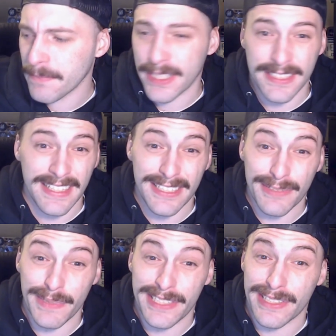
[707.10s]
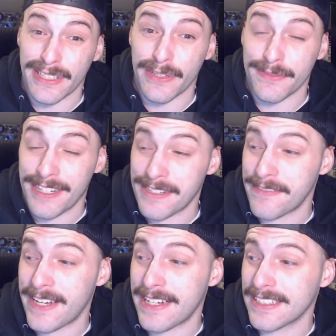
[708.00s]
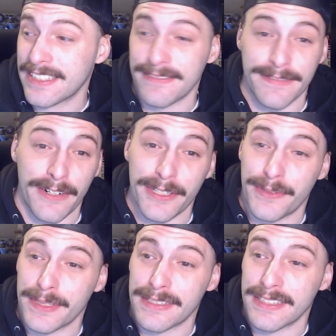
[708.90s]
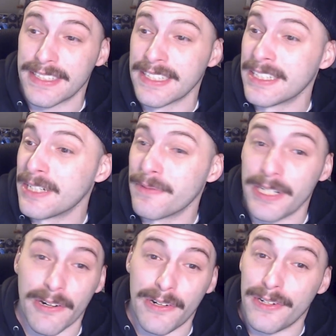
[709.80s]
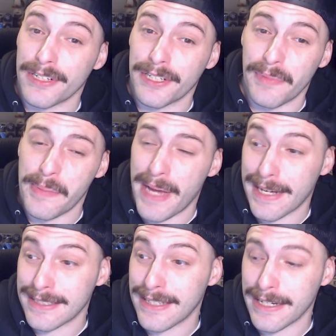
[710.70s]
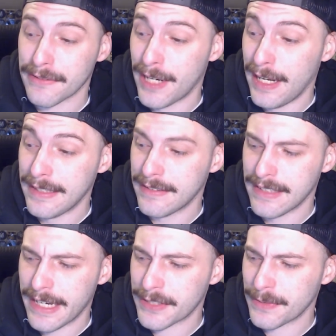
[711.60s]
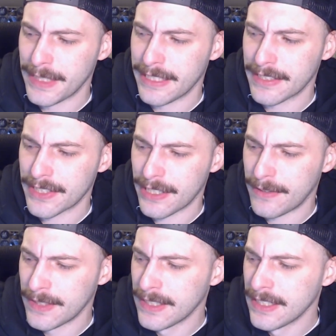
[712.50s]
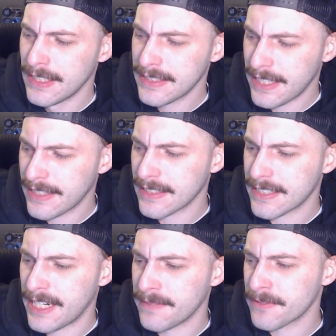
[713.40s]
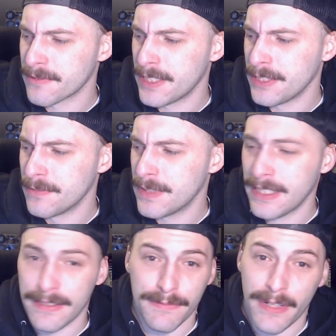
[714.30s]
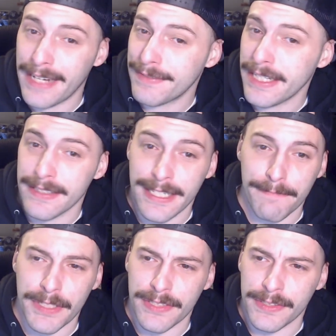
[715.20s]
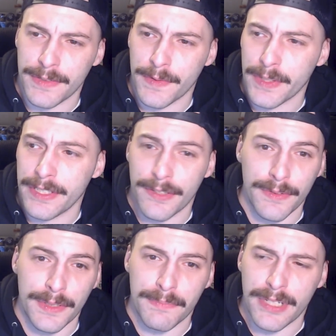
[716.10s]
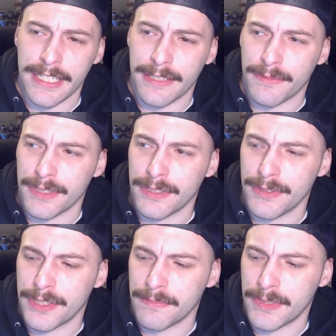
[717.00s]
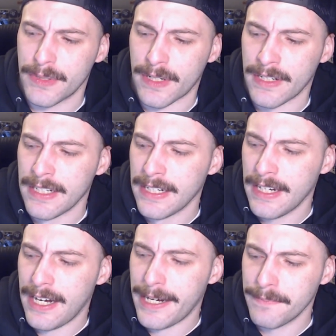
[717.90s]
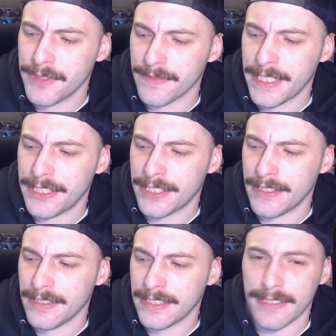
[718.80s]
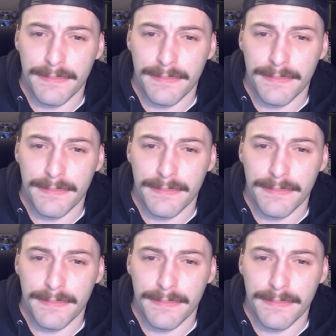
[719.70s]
because this week's going to go very fast and very quickly. We are all going to be back to that grind next week. So take the time for what you will. We'll have daily episodes for you through the break. We'll do some more observational and